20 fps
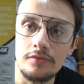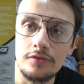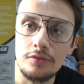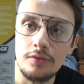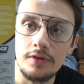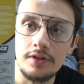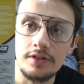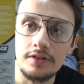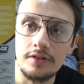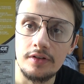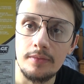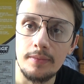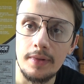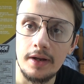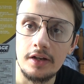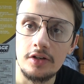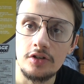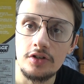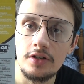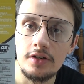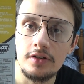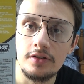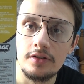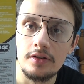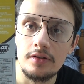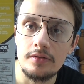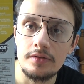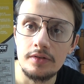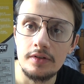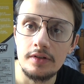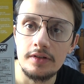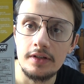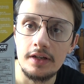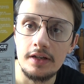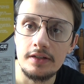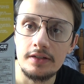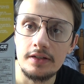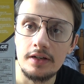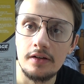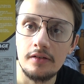twist to the packaging in terms of the
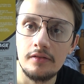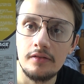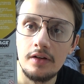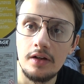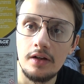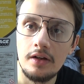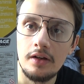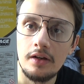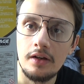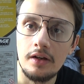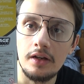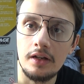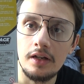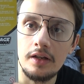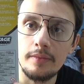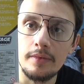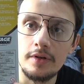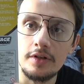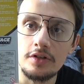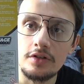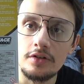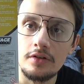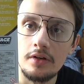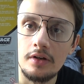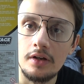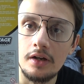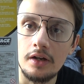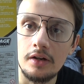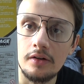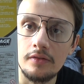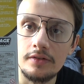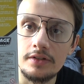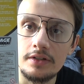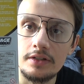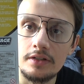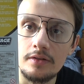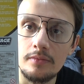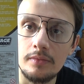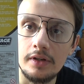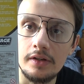detail, an image, and obviously
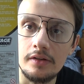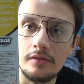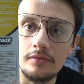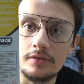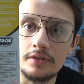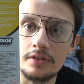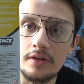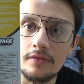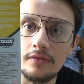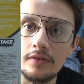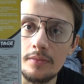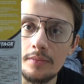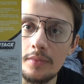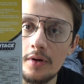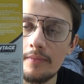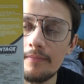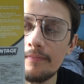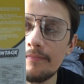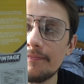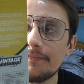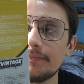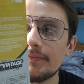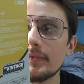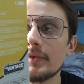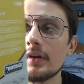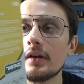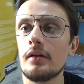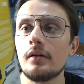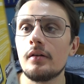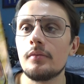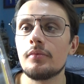some legal stuff at the bottom. I'll